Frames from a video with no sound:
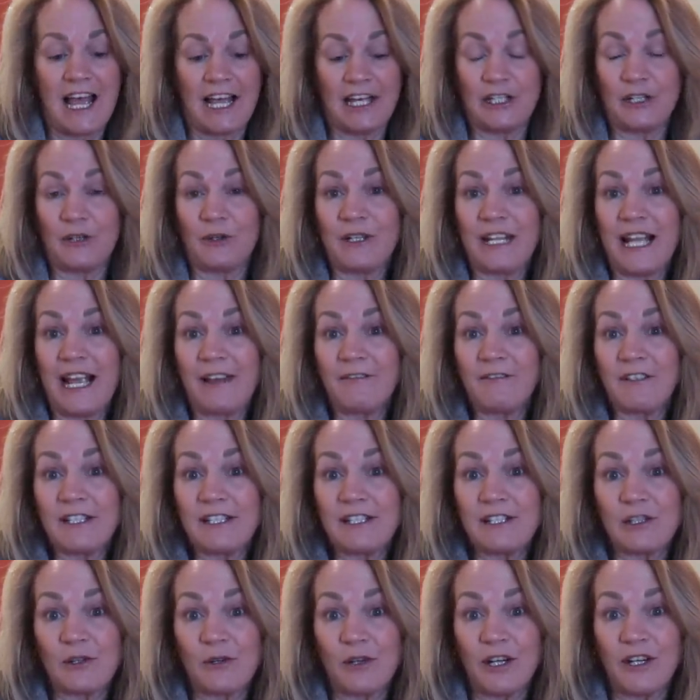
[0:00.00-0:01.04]
I don't have to
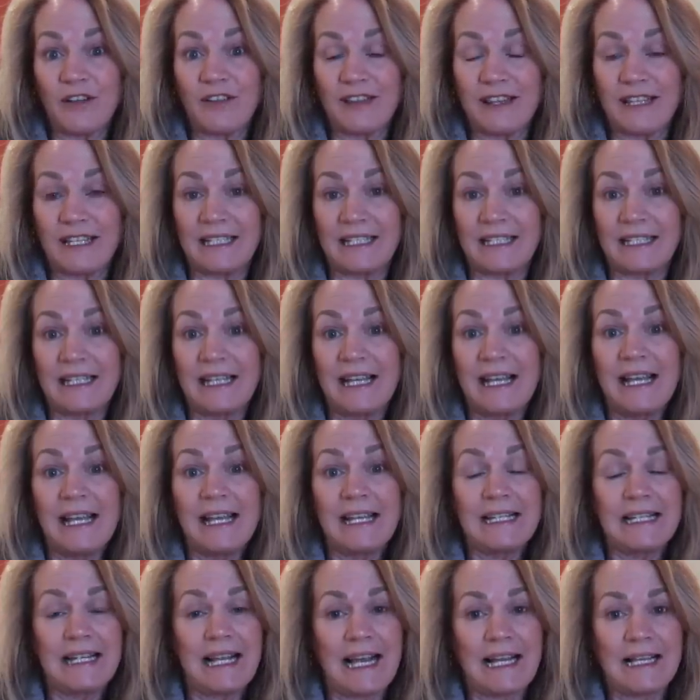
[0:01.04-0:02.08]
sort the
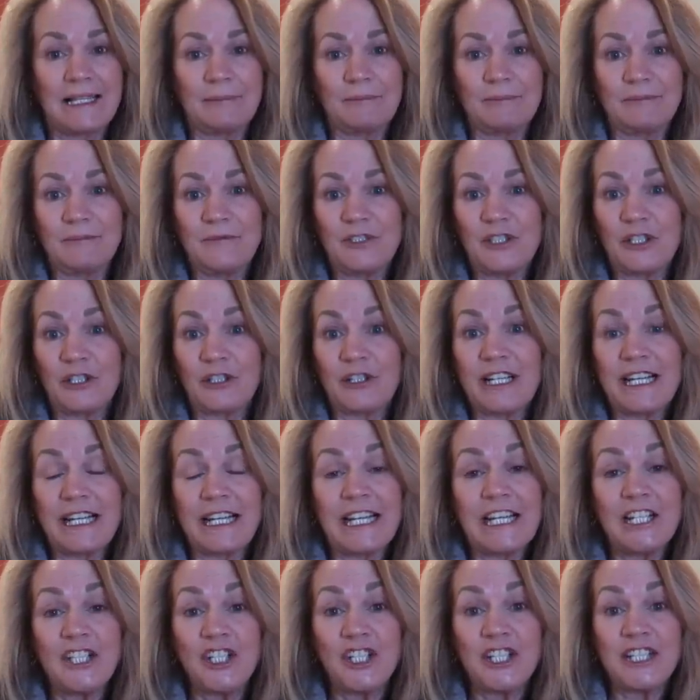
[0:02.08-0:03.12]
um, dirty
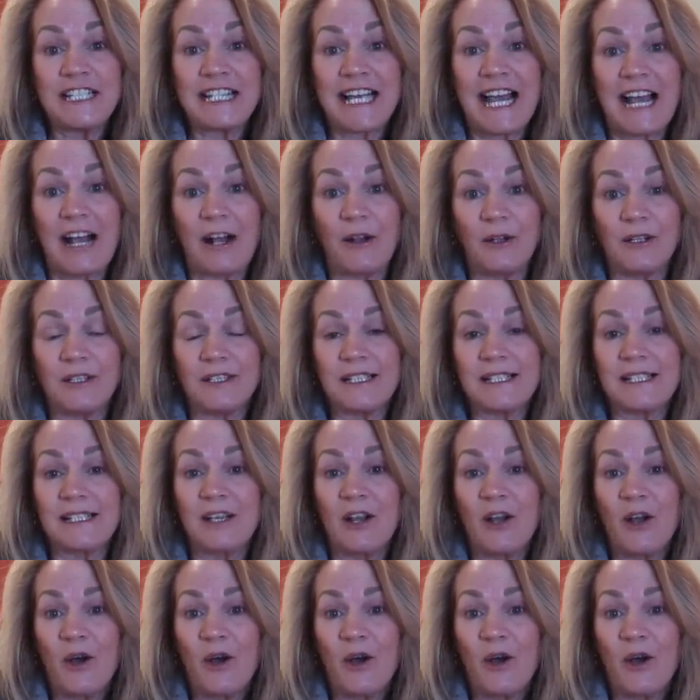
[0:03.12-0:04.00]
kitchen towels